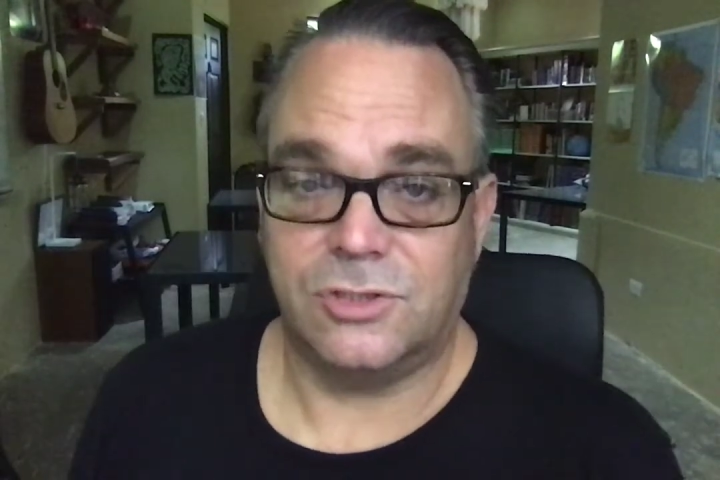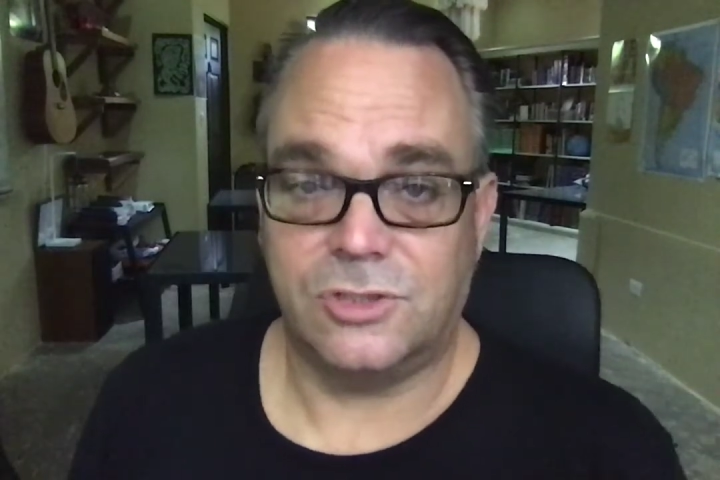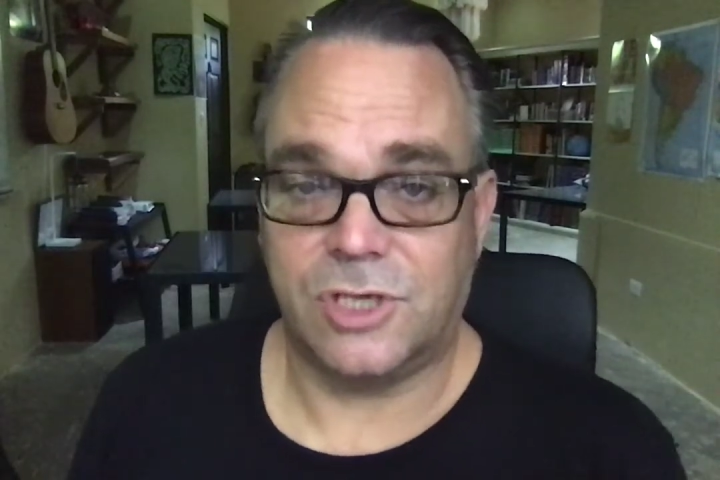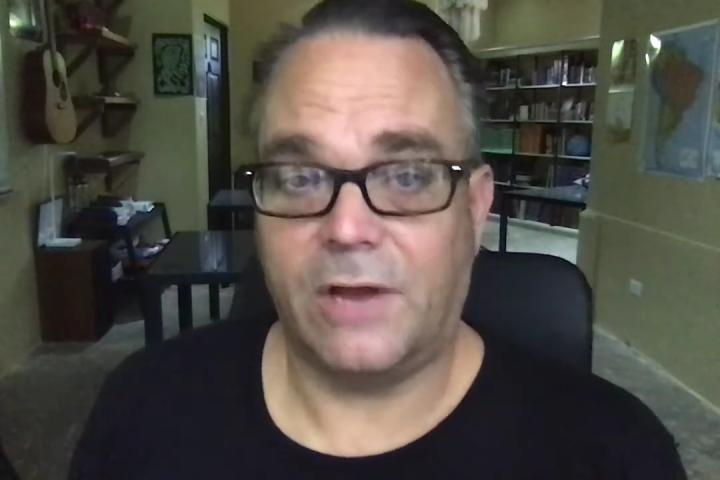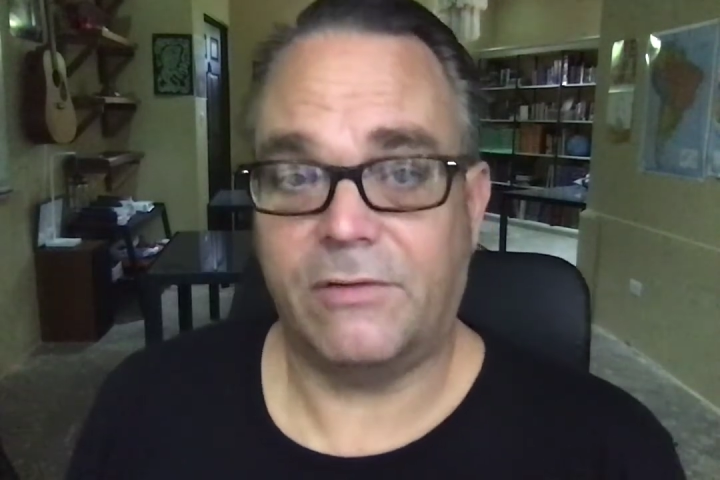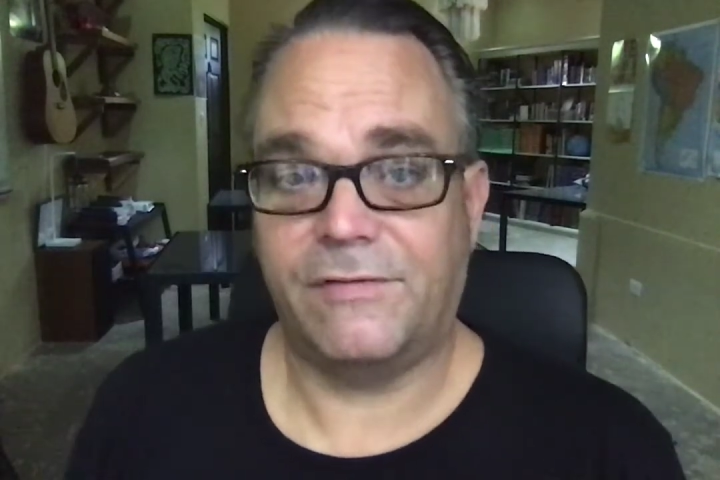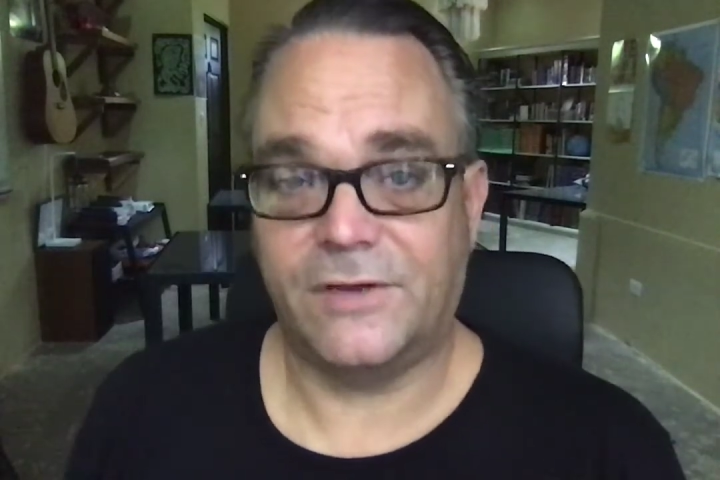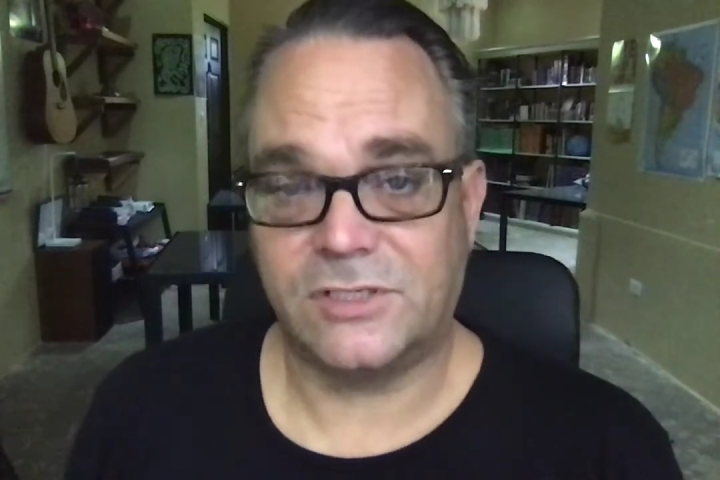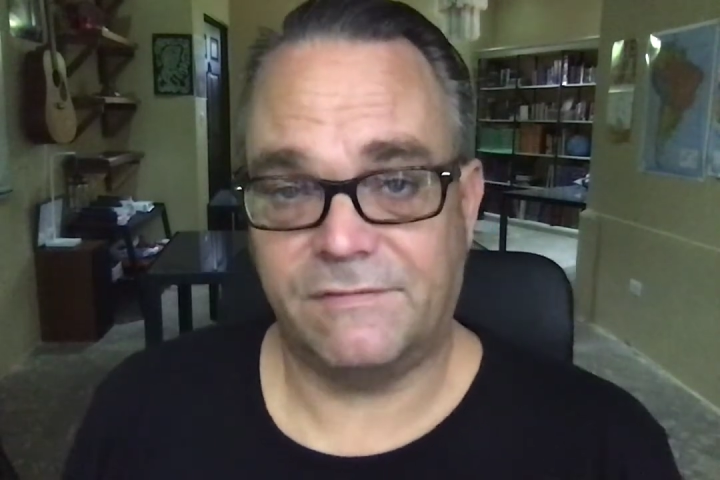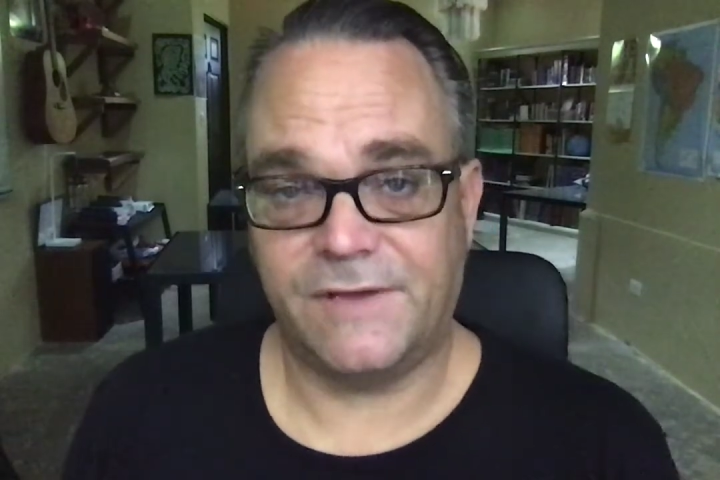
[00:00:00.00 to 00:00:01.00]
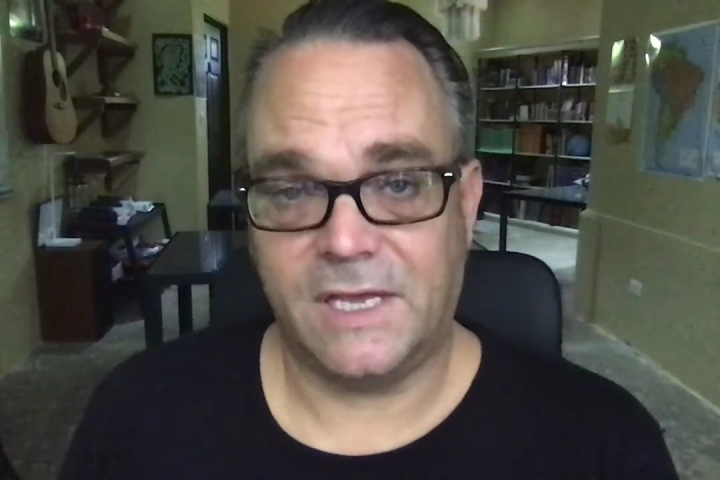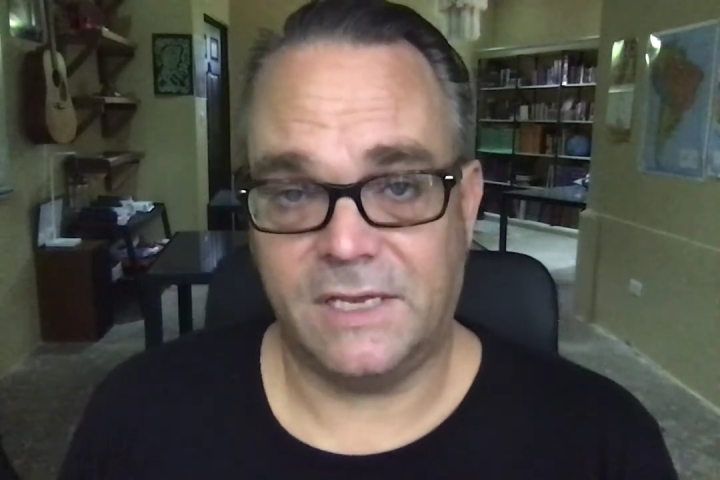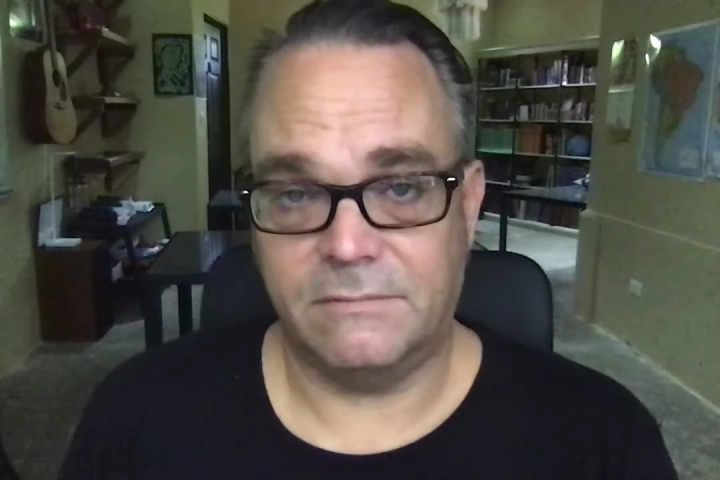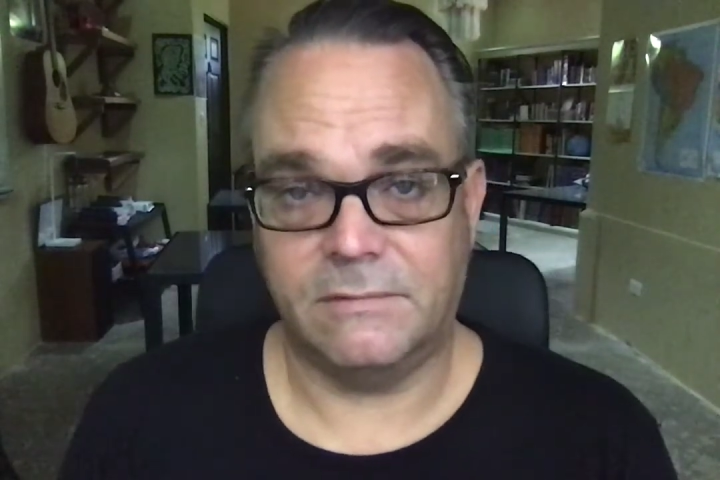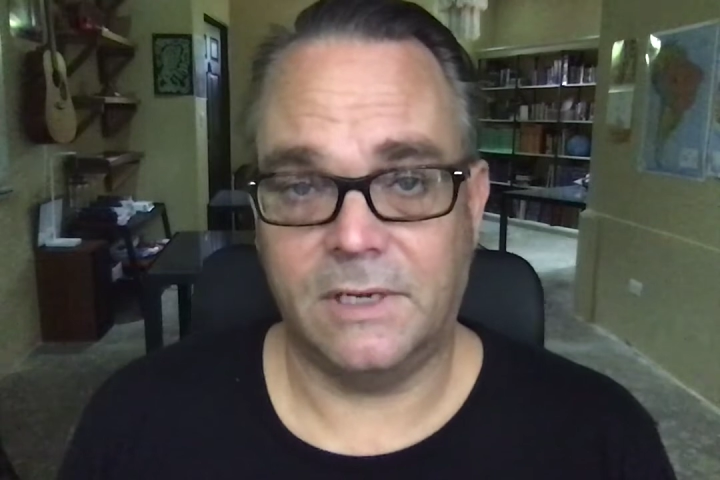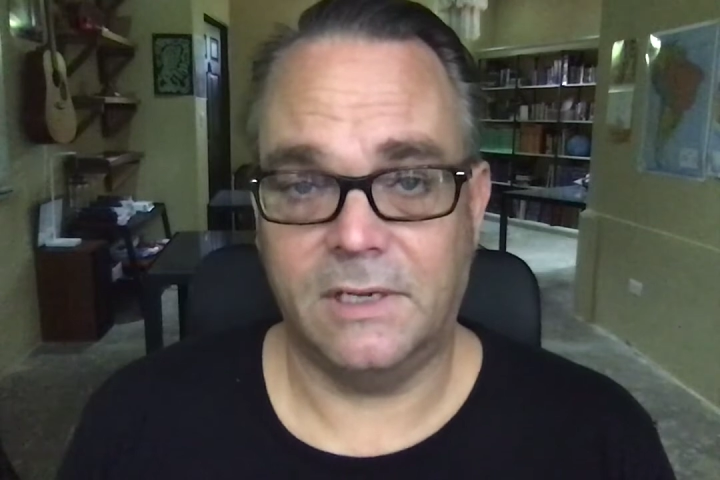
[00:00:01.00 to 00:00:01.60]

genre fiction fan.